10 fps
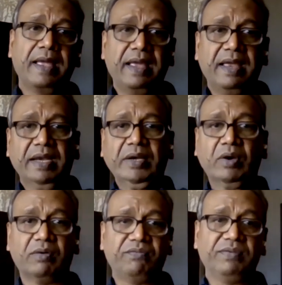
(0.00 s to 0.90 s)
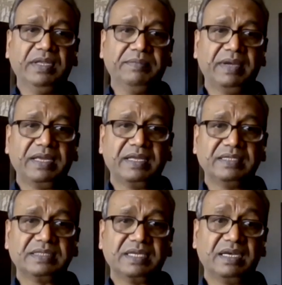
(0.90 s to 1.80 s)
And hopefully, my
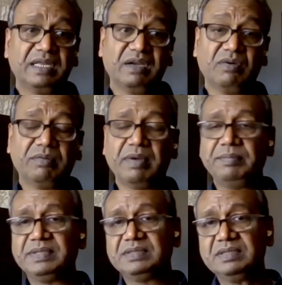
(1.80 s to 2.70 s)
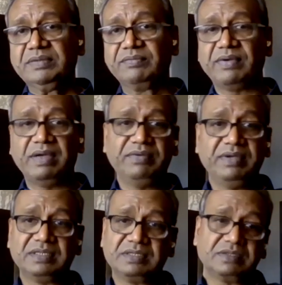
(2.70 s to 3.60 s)
kids can take over my business in five
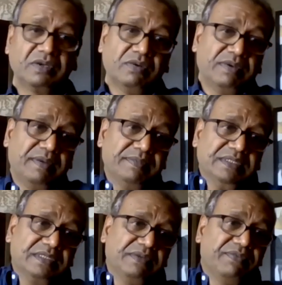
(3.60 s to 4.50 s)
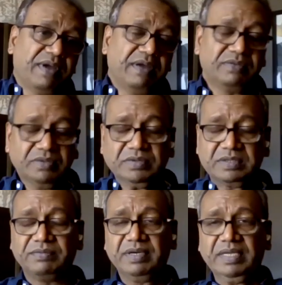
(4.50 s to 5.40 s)
years or so when I'm 65 to
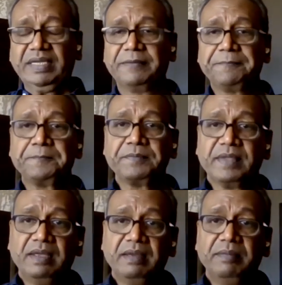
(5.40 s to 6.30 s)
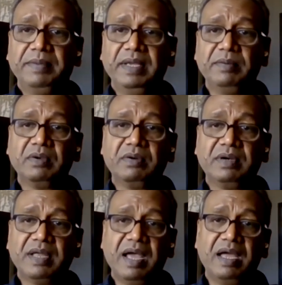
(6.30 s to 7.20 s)
70, be able to
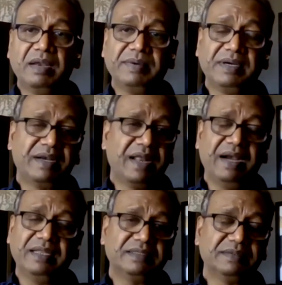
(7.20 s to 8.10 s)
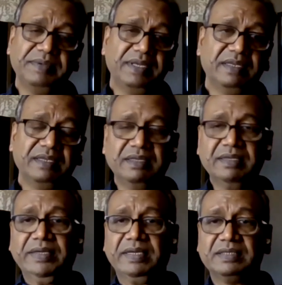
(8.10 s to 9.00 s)
retire. But retire doesn't mean
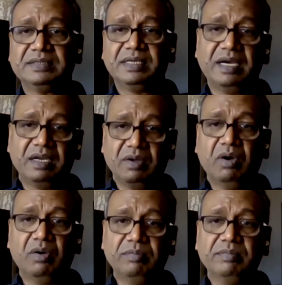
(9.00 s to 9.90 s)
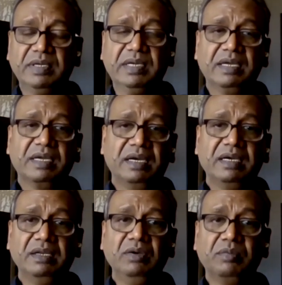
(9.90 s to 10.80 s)
sit at home,
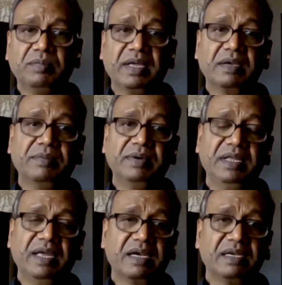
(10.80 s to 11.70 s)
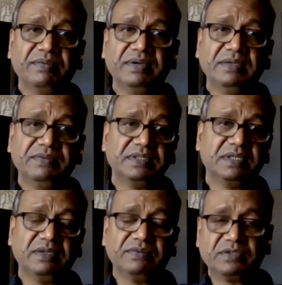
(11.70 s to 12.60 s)
continue my community activities in the
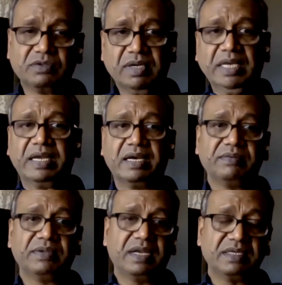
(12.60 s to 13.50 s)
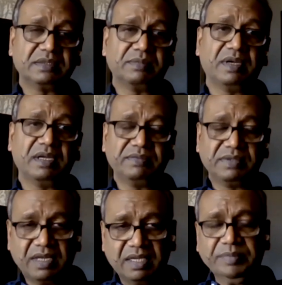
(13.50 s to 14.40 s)
city of Sugarland with Arya Samaj,
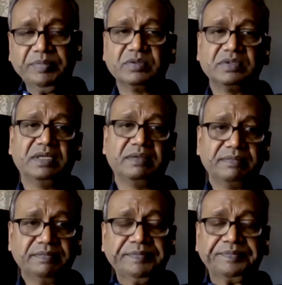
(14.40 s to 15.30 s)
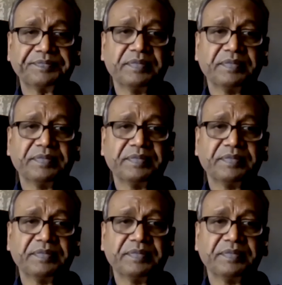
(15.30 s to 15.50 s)
with Gandhi Museum.